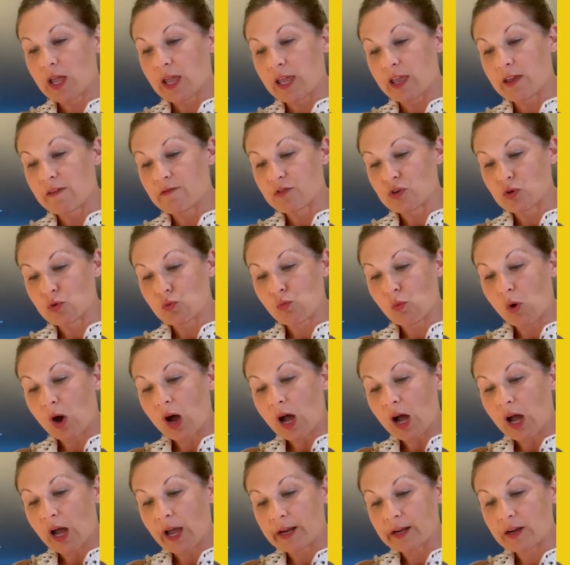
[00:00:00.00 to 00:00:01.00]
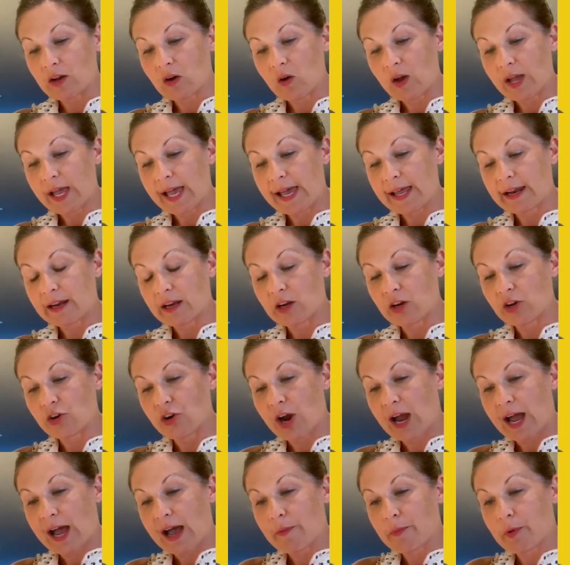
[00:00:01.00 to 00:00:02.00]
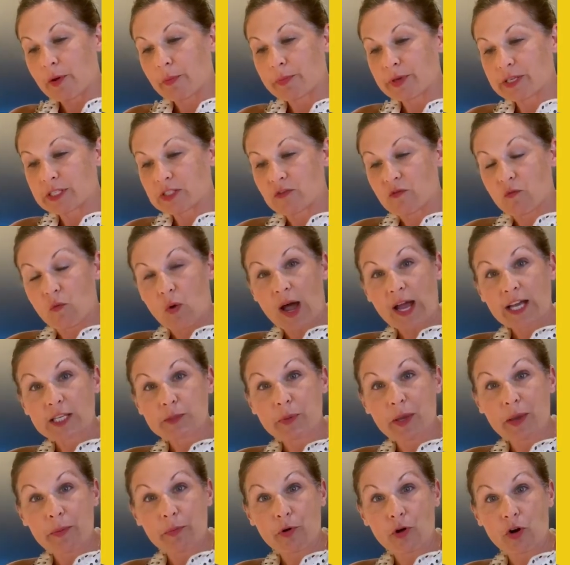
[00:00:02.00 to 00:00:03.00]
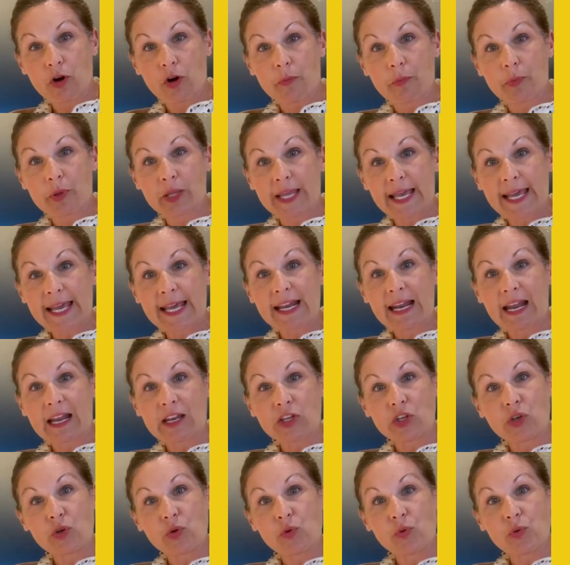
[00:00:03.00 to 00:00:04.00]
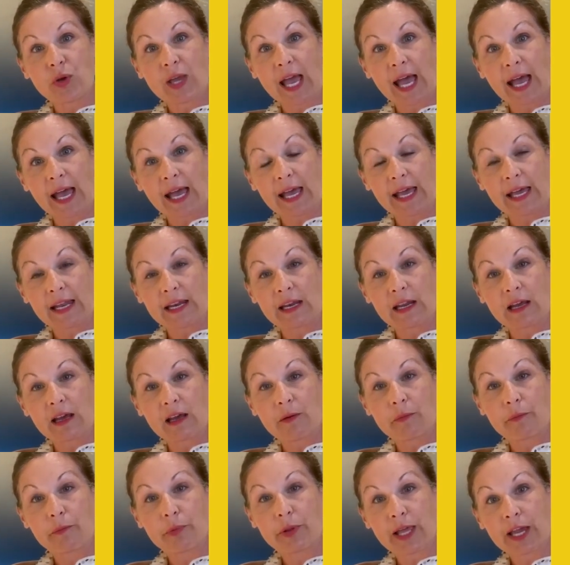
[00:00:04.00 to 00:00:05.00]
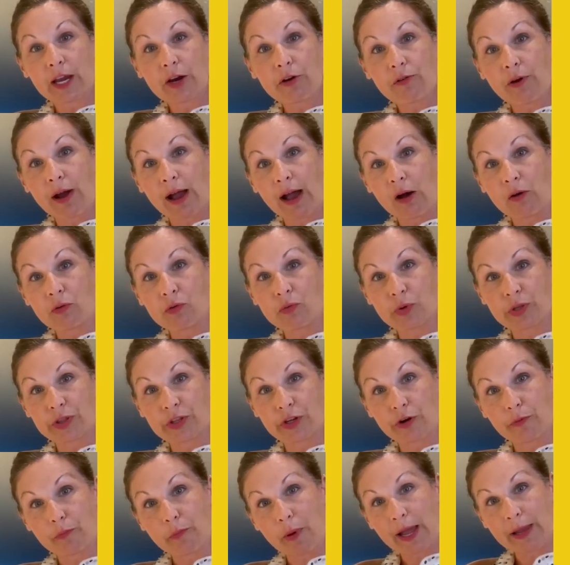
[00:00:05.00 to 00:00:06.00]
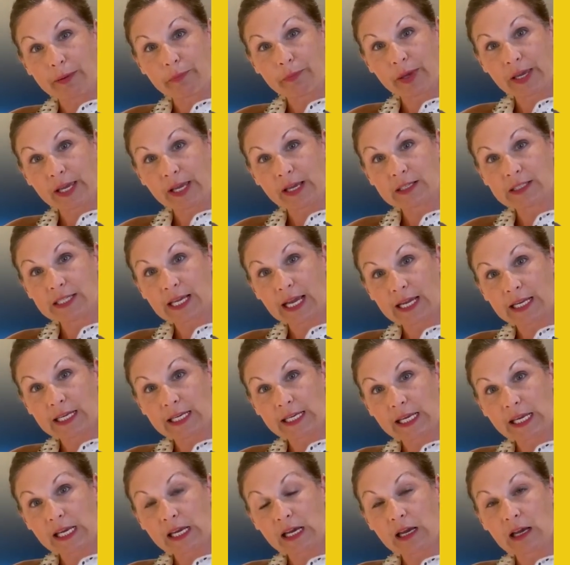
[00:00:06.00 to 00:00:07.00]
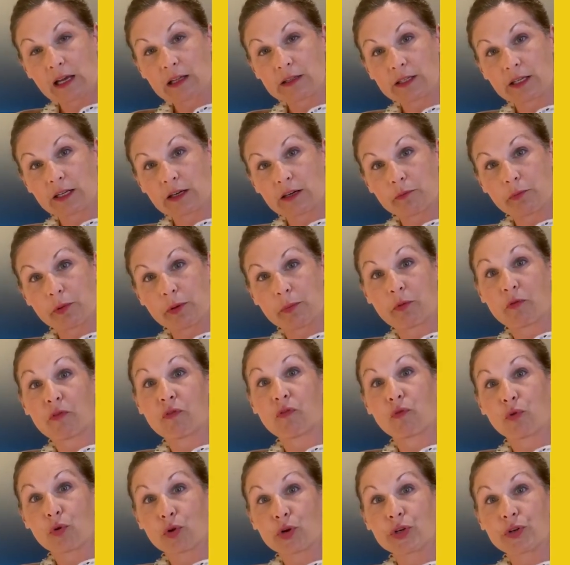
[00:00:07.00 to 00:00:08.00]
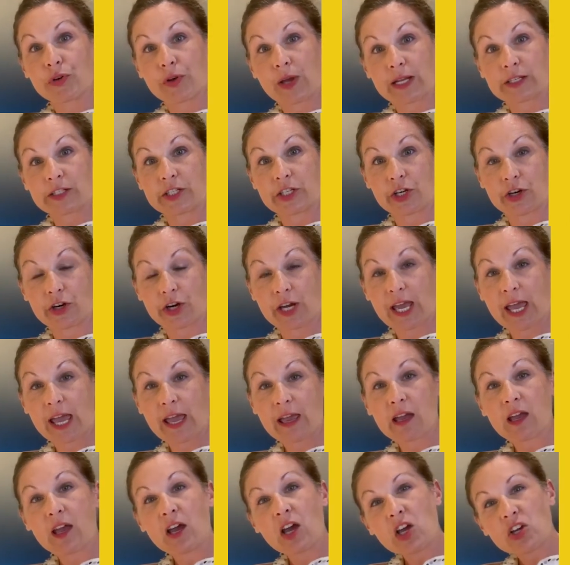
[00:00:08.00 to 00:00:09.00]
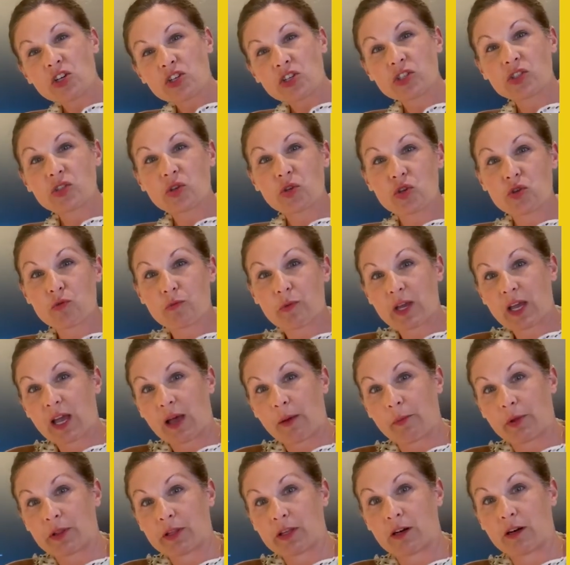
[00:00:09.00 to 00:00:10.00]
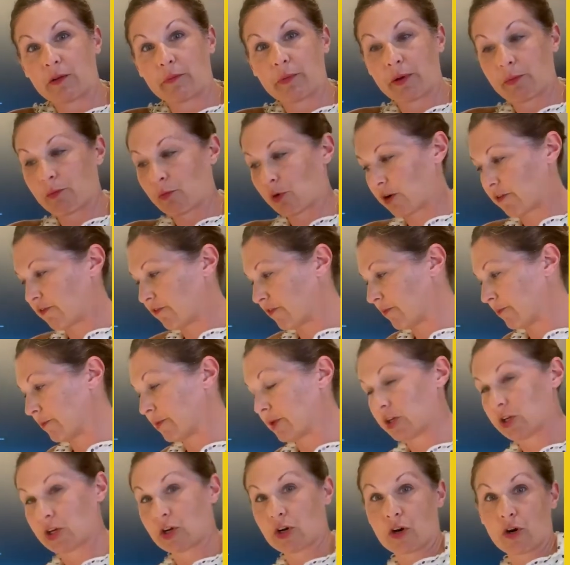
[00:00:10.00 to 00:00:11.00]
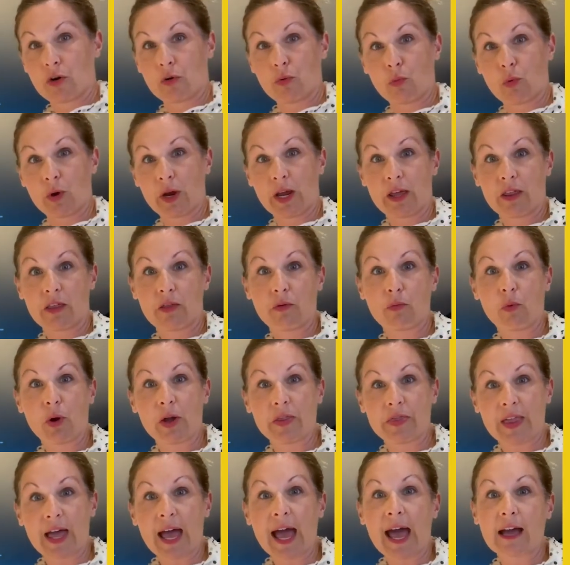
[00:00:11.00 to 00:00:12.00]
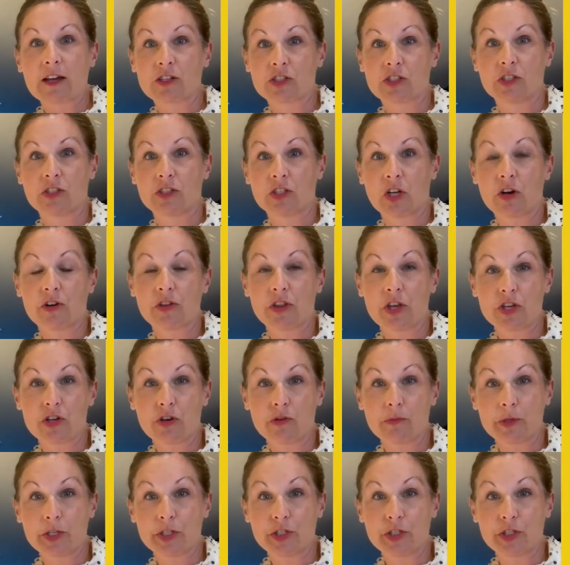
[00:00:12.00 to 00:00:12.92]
if you want, go ahead and grab a piece of wax paper or a plate, and you can play around with your piping technique a little bit before you get to your cake, just so you become a little bit more familiar with what the actions are that you'll be